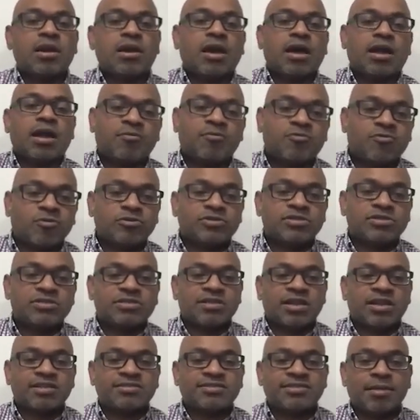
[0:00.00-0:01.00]
And of course,
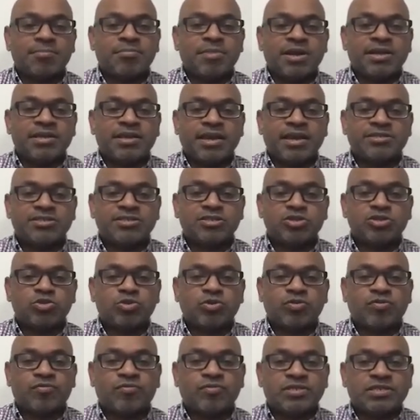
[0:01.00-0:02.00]
there are some medications
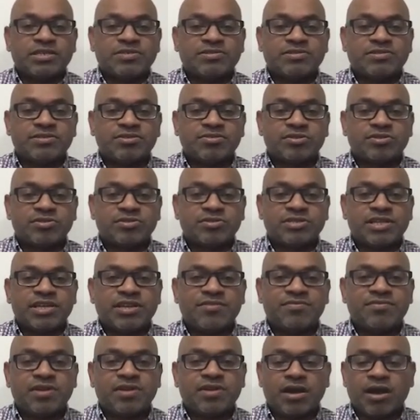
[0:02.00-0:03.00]
which have
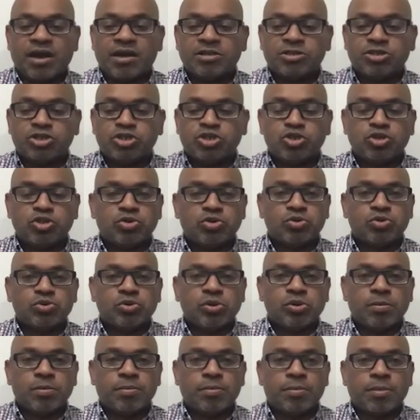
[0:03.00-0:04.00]
received undue
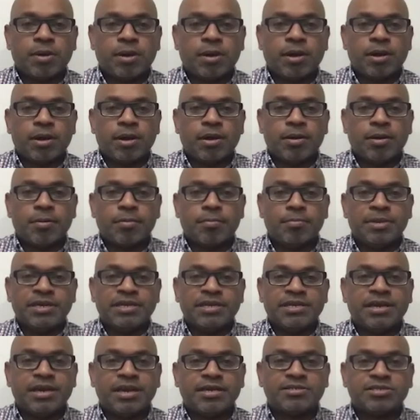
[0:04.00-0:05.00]

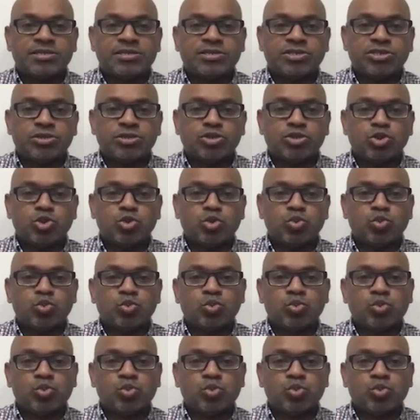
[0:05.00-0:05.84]
media attention too.